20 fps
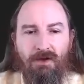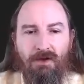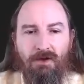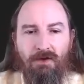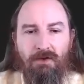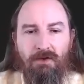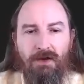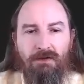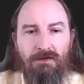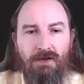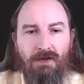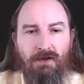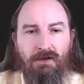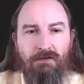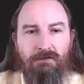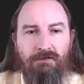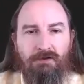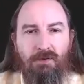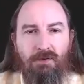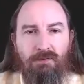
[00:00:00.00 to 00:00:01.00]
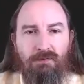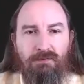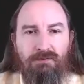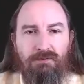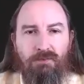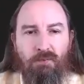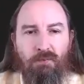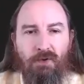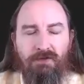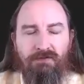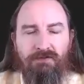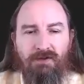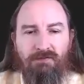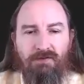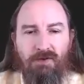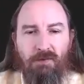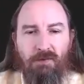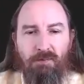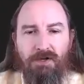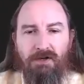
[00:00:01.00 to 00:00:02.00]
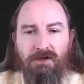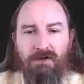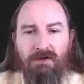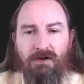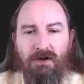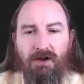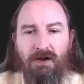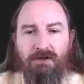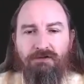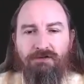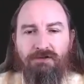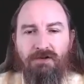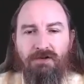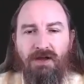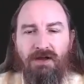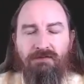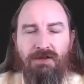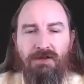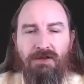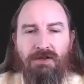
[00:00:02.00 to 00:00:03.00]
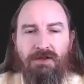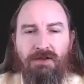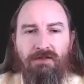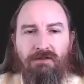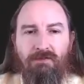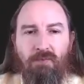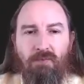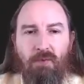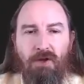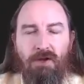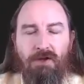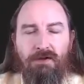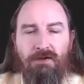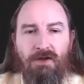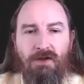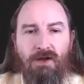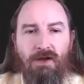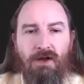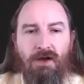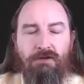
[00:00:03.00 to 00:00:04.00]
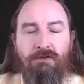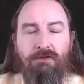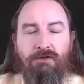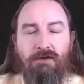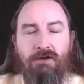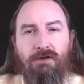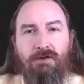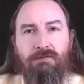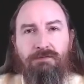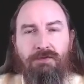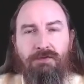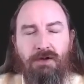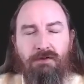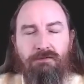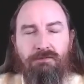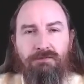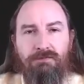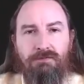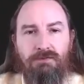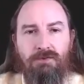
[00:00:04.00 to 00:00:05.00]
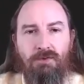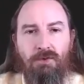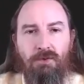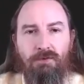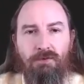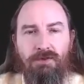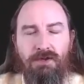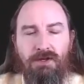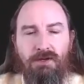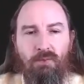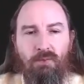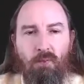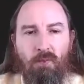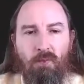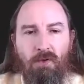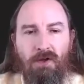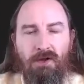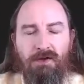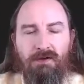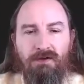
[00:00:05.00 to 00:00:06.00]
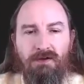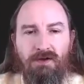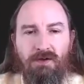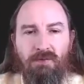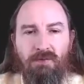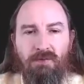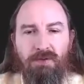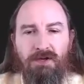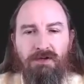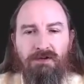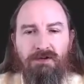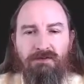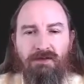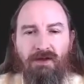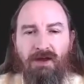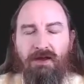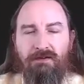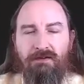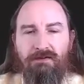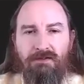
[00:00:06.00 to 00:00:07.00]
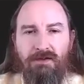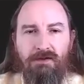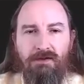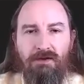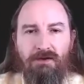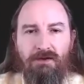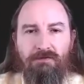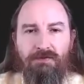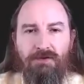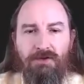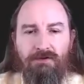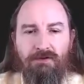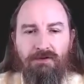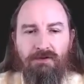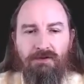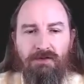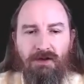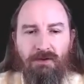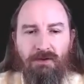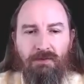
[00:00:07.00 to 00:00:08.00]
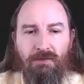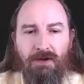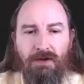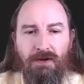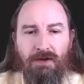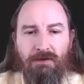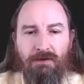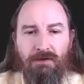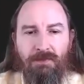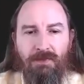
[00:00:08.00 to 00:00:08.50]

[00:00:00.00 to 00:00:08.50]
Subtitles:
Okay, so once I've completed it, I should have a length of 1. I should have only 1 completed task now that I filtered in that way.